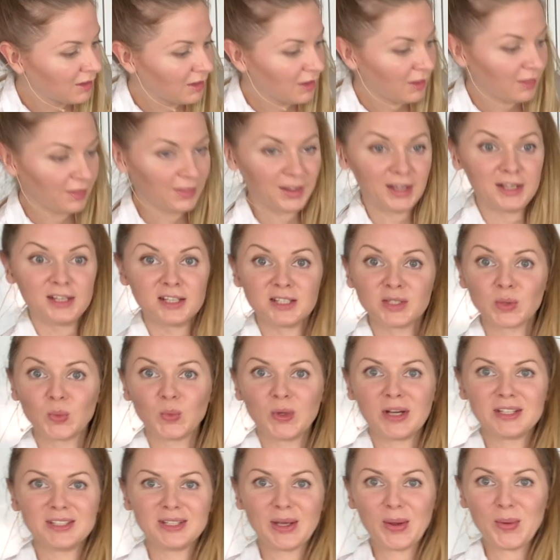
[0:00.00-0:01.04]
That is
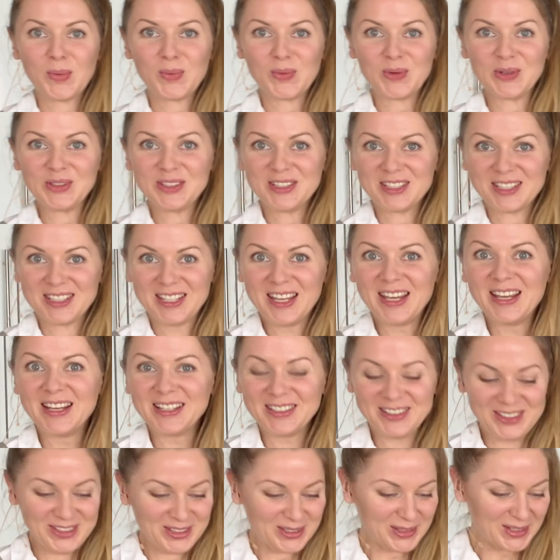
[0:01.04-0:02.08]
what I wanted
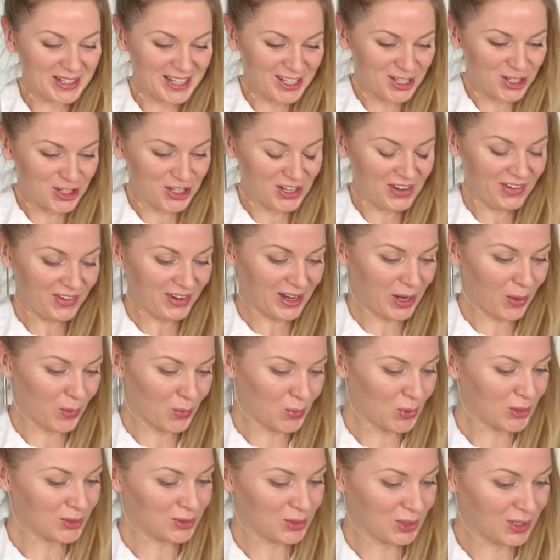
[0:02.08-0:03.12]
to achieve. I
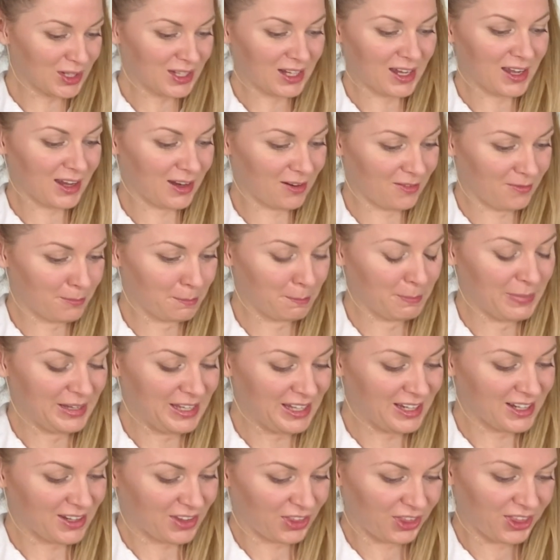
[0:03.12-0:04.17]
wanted like a
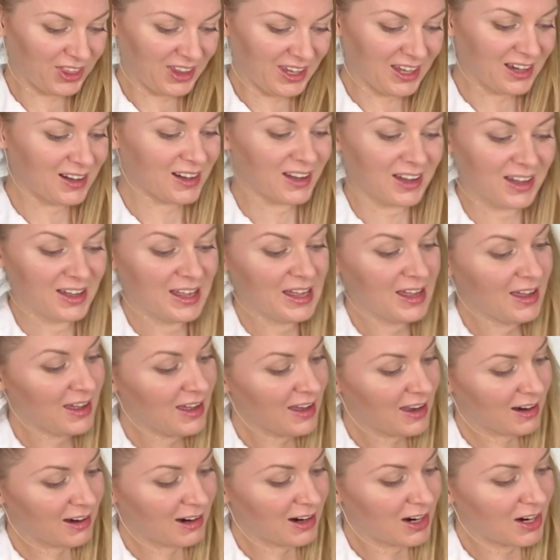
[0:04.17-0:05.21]
big, thick
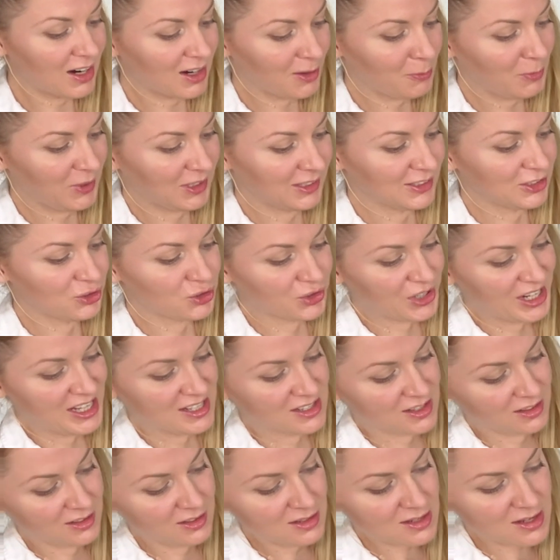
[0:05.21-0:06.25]
caramel
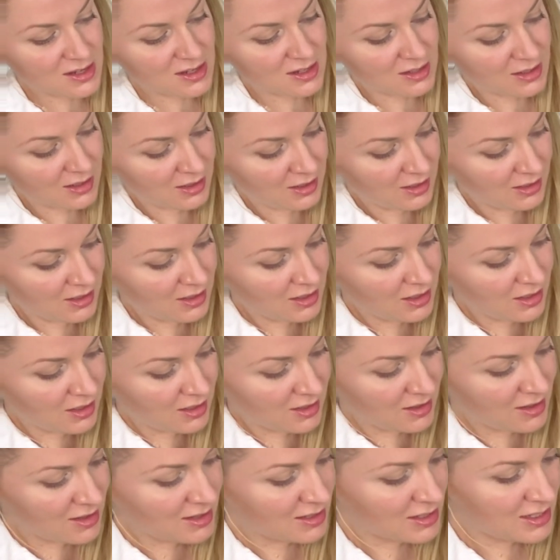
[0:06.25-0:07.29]
drizzles,
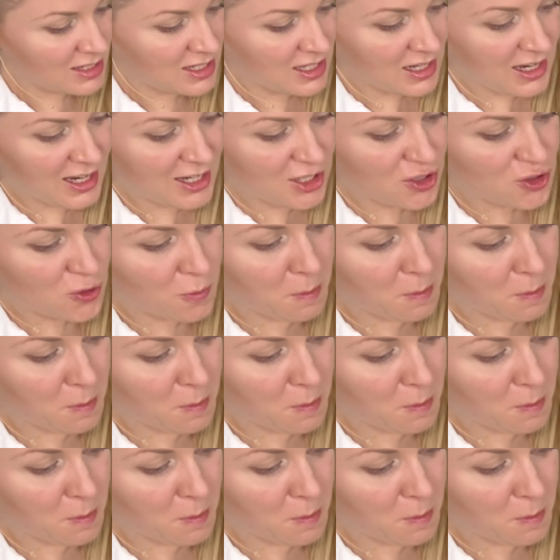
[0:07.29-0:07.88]
such